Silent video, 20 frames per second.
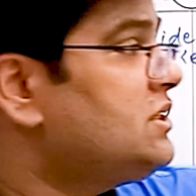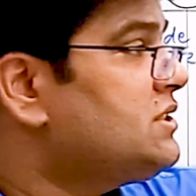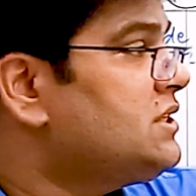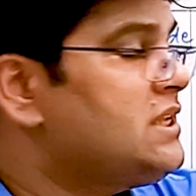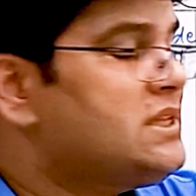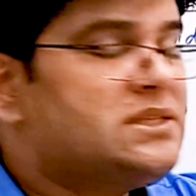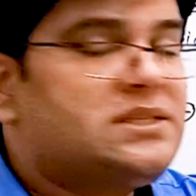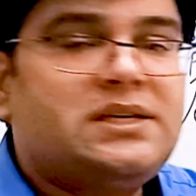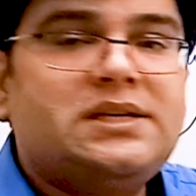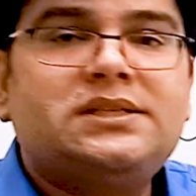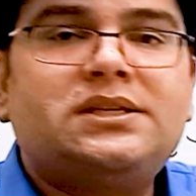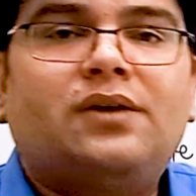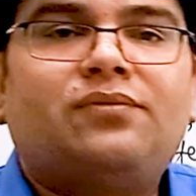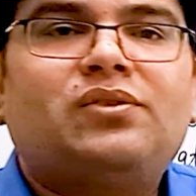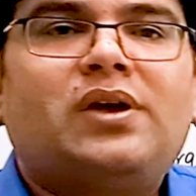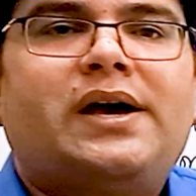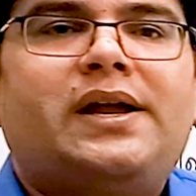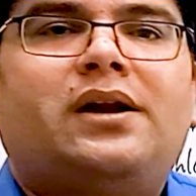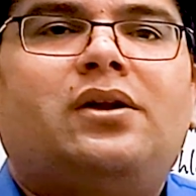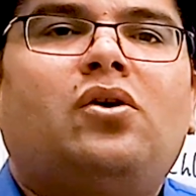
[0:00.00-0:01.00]
the synthesis
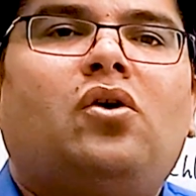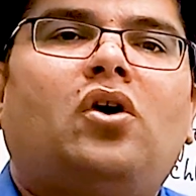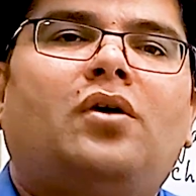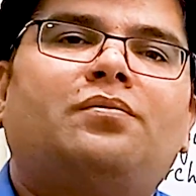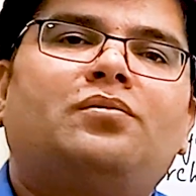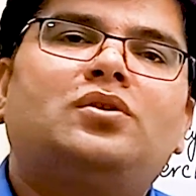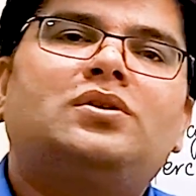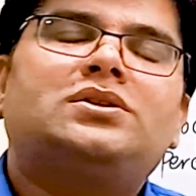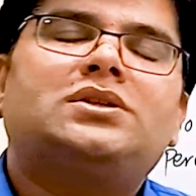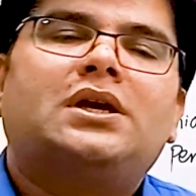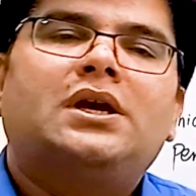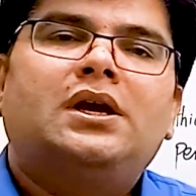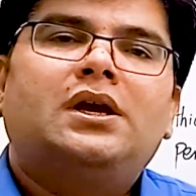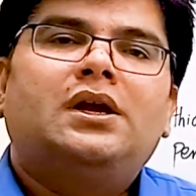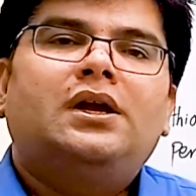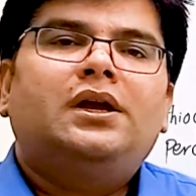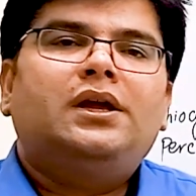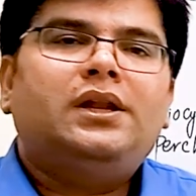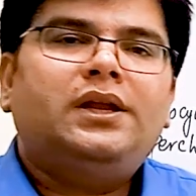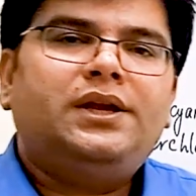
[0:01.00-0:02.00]
of thyroid hormones,
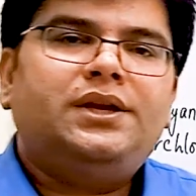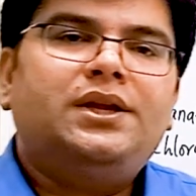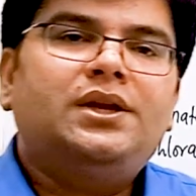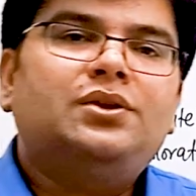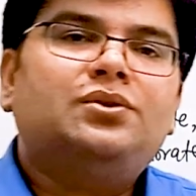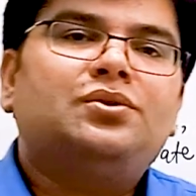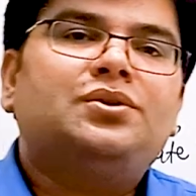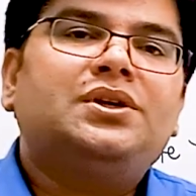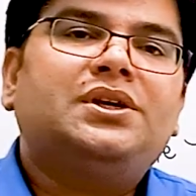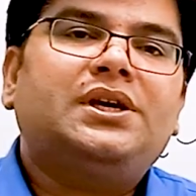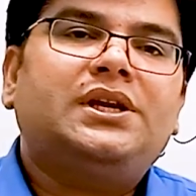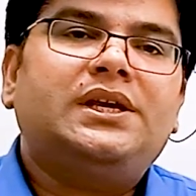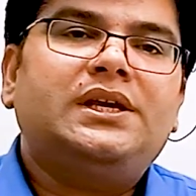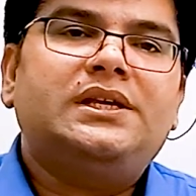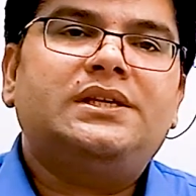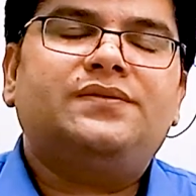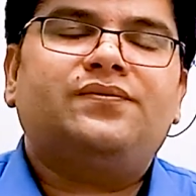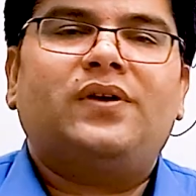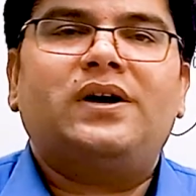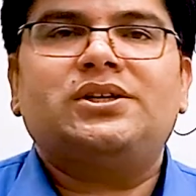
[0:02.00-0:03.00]
leading to
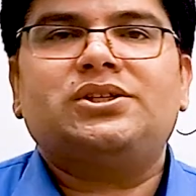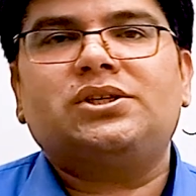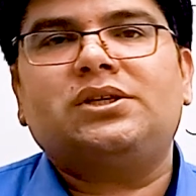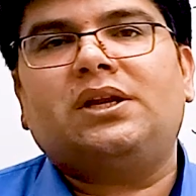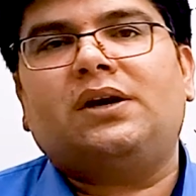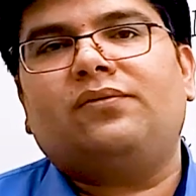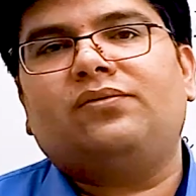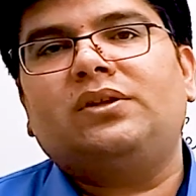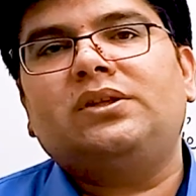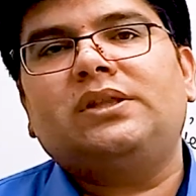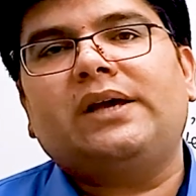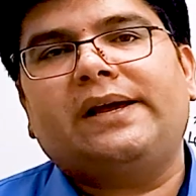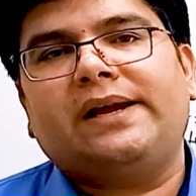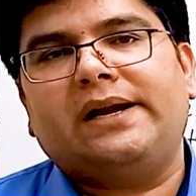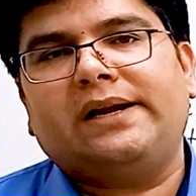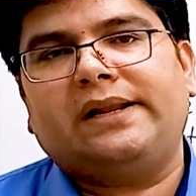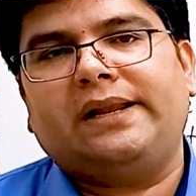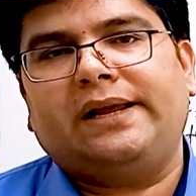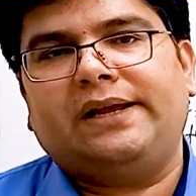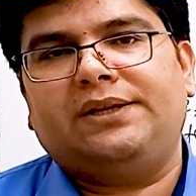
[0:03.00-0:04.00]
decreased function of the
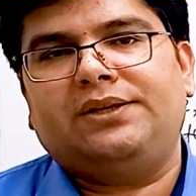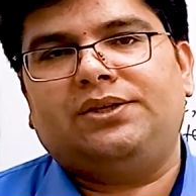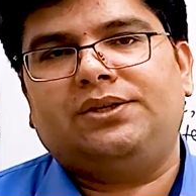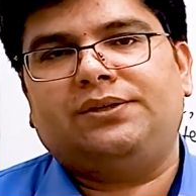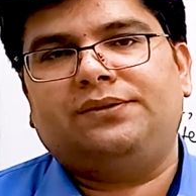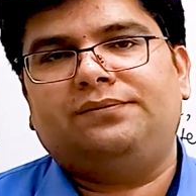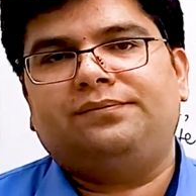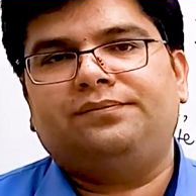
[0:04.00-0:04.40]
thyroid gland.